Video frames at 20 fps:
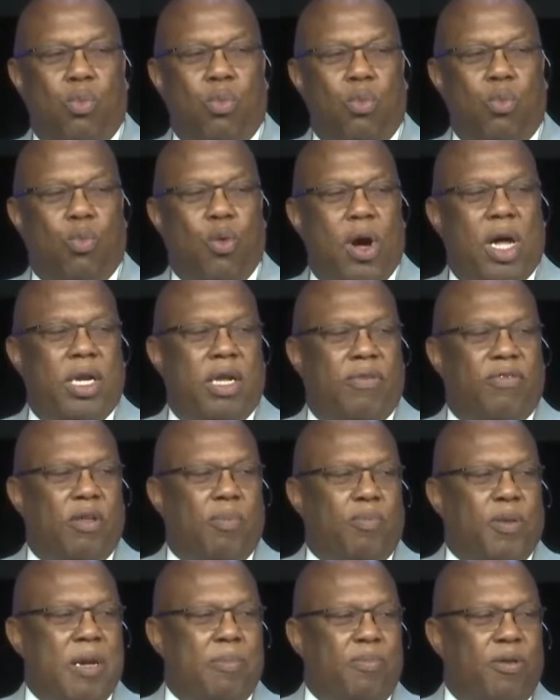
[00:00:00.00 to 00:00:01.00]
One of
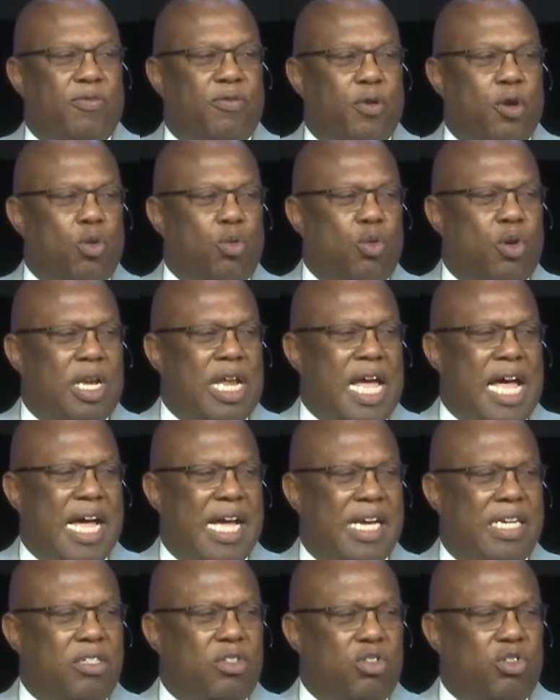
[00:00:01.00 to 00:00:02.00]
the people
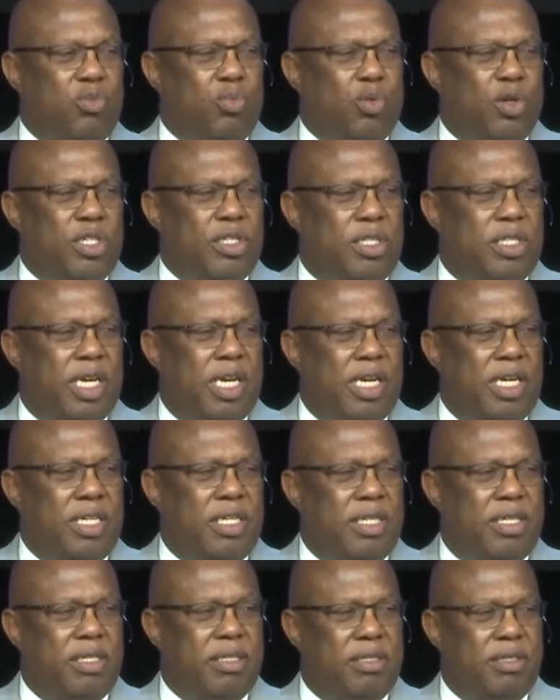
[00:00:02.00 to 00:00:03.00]
funeralized was a
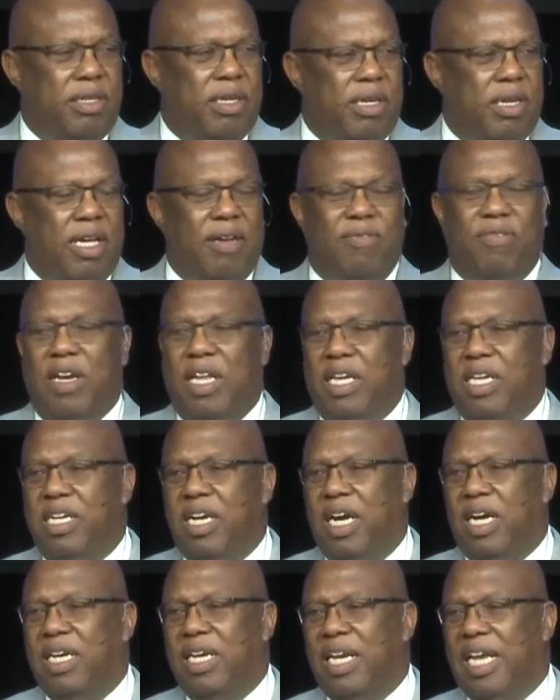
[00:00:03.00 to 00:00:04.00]
lovely
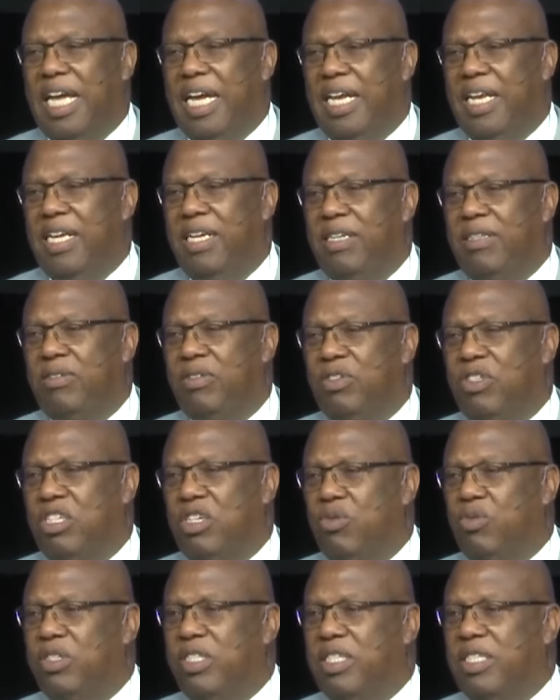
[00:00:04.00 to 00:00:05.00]
young lady.
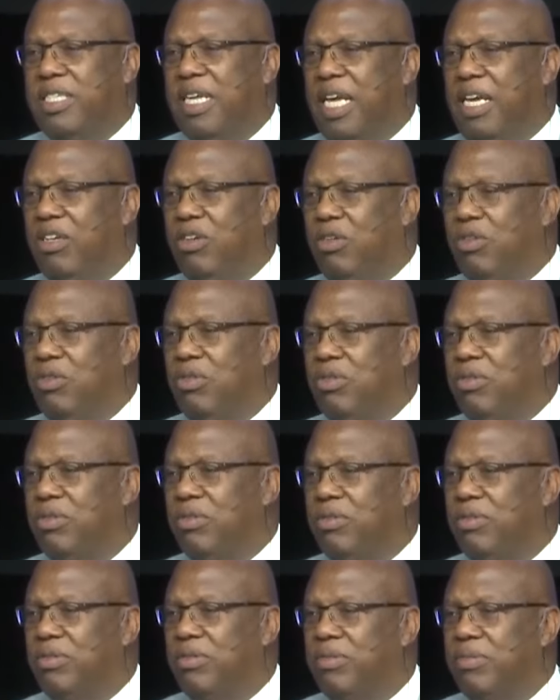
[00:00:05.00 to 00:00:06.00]
She was single,
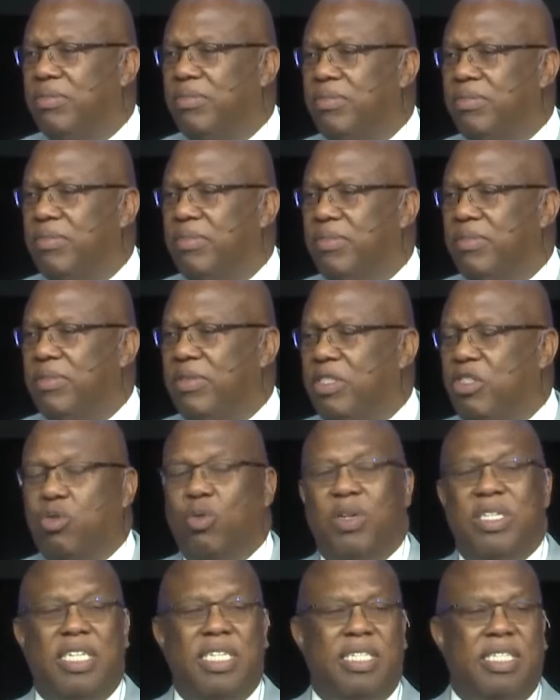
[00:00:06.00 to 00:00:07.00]

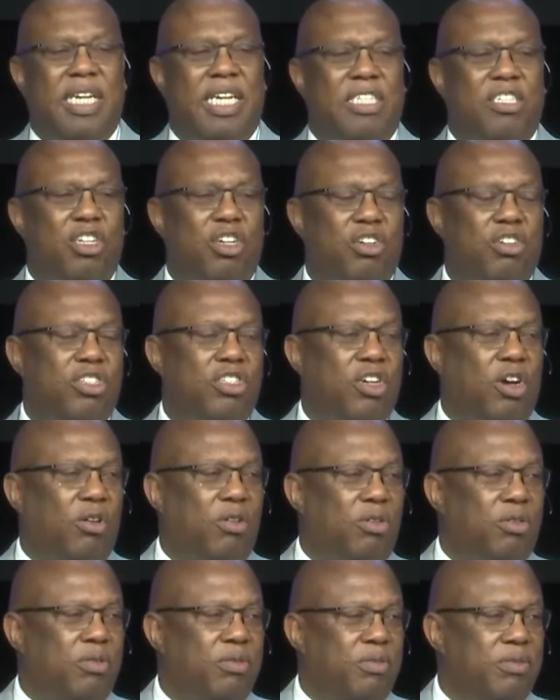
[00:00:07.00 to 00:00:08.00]
26 years
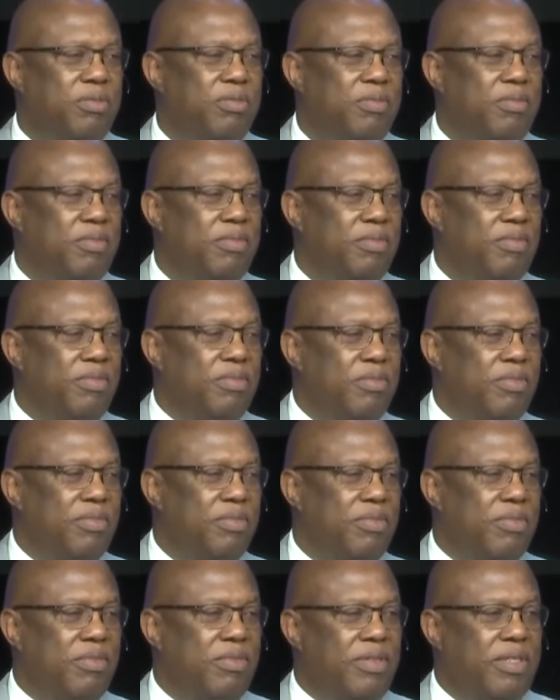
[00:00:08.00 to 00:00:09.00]
old.
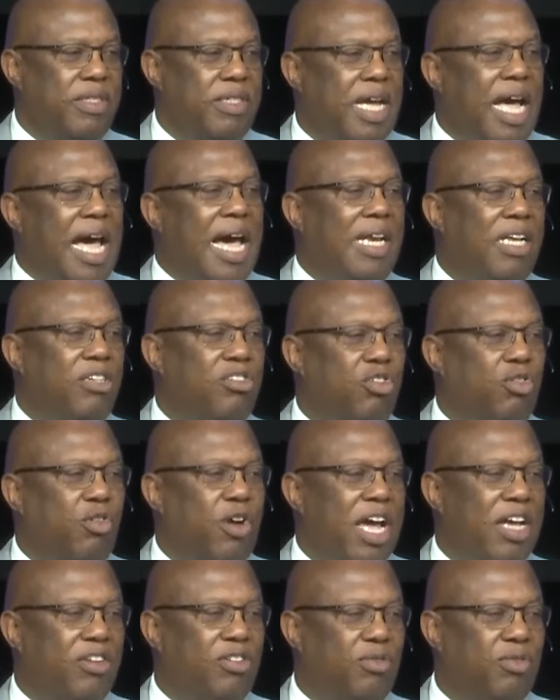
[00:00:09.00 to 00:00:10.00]
College
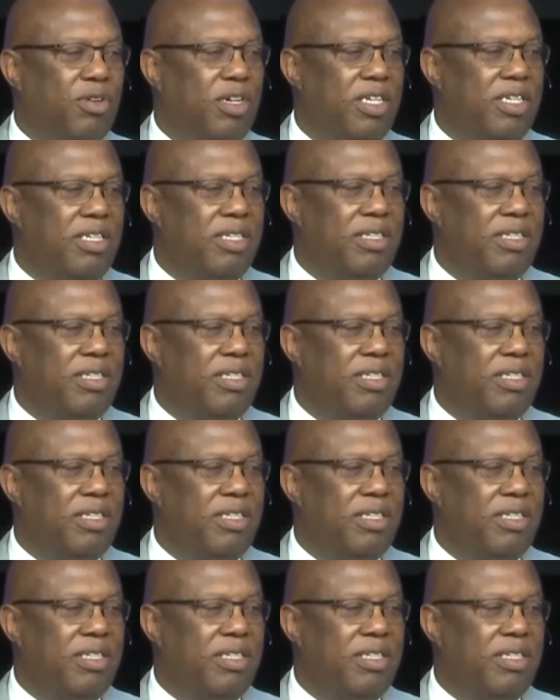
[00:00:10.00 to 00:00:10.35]
graduate,